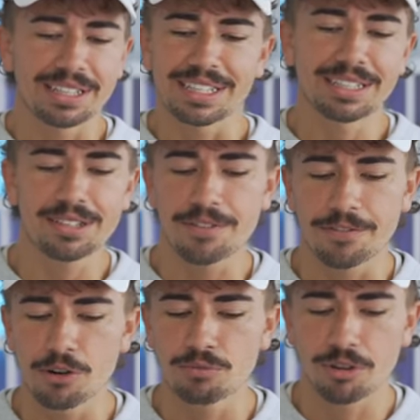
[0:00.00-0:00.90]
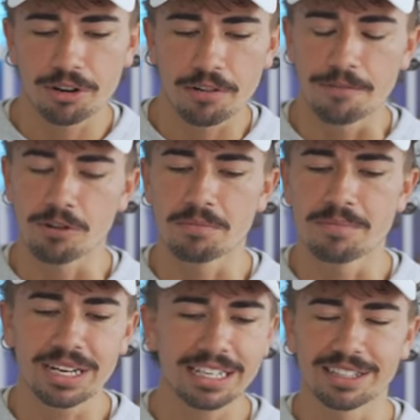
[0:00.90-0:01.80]
Yeezy Foam Runner
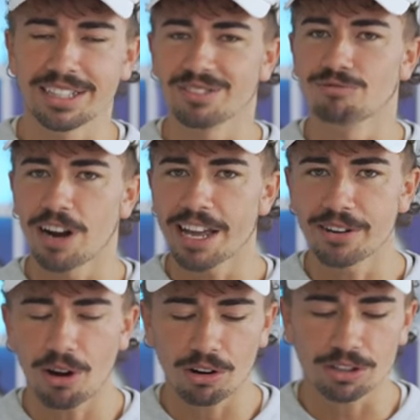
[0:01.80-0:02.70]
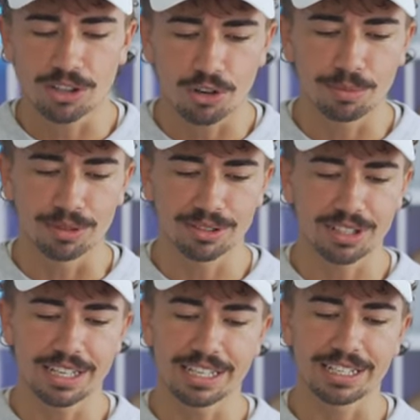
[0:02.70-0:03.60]
Vermilion, the Red
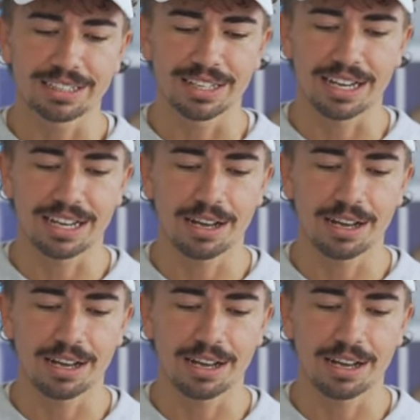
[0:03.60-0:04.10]
Octobers, is uh,